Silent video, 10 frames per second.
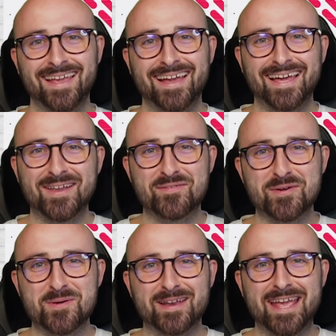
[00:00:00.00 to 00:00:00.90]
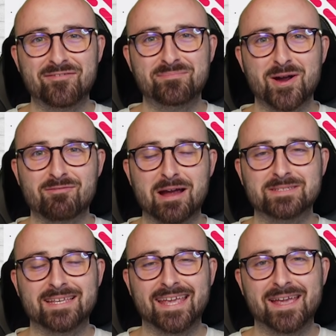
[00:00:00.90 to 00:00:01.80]
Hello everyone, FPL
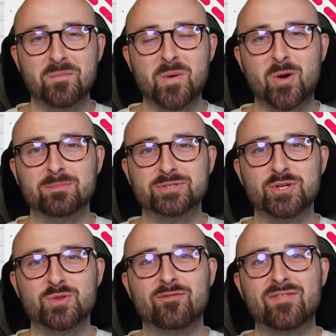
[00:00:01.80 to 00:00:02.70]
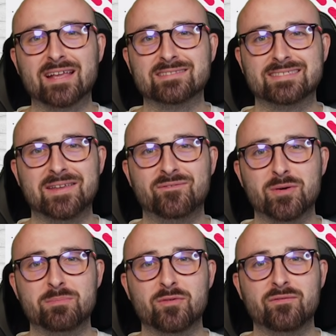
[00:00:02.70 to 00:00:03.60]
Raptor here and welcome to the Fantasy
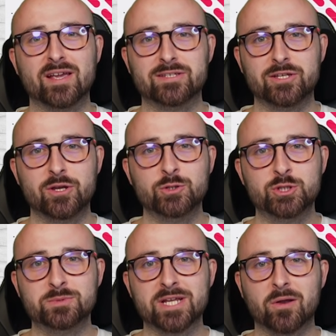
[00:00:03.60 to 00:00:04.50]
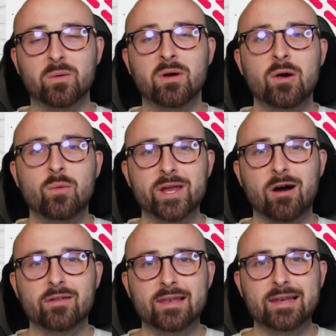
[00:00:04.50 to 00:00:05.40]
Football Fix YouTube channel. We
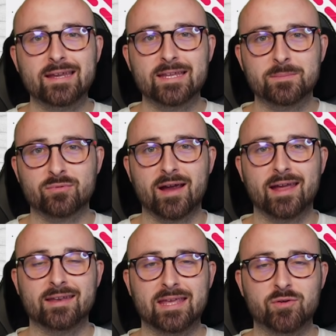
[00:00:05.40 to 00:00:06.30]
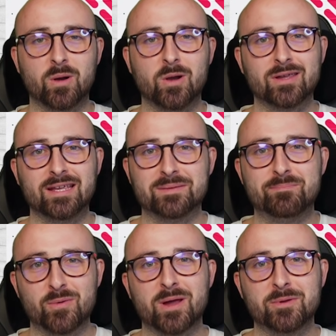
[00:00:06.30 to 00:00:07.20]
are the leading brand if you're looking to
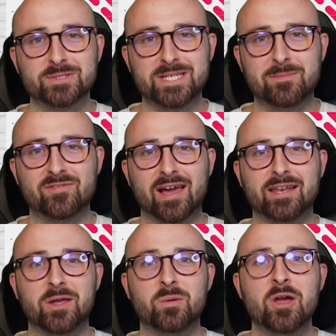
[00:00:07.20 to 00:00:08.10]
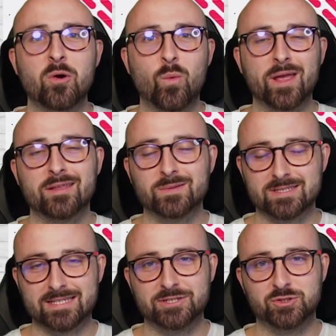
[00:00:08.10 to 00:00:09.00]
build up your team value, win those
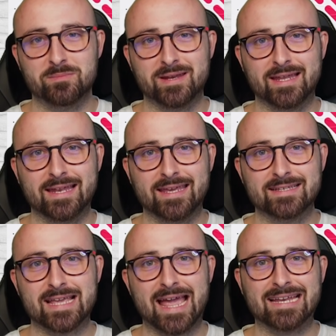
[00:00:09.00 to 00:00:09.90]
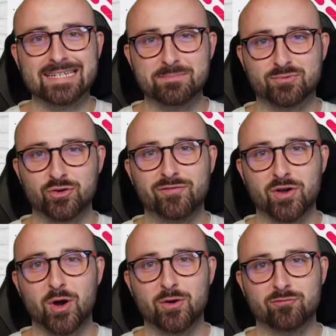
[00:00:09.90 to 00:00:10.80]
essential mini leagues and improve
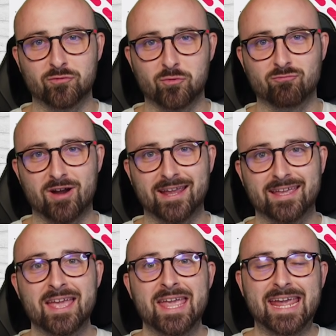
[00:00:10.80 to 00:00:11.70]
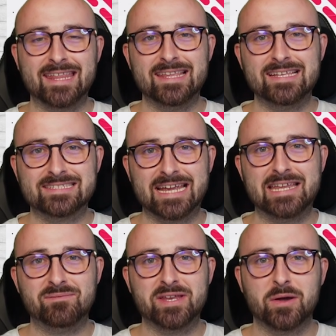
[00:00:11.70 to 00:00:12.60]
your overall rank. In these
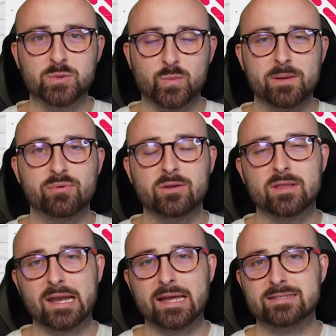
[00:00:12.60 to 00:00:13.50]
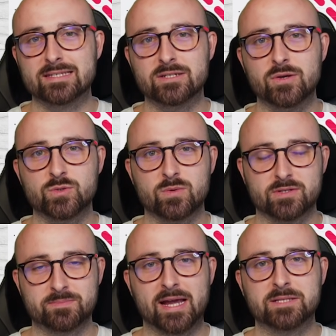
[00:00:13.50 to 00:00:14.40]
daily videos, we bring you the latest news with
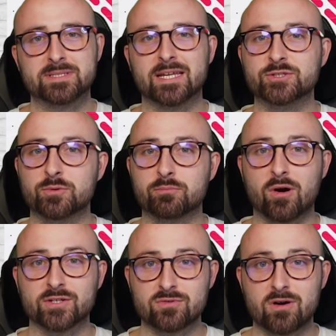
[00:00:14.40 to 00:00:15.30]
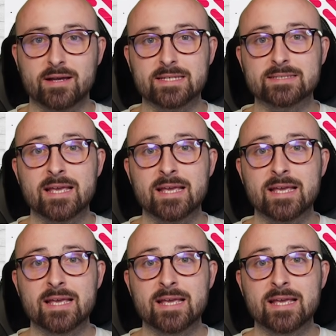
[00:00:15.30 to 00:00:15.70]
respect to potential price rises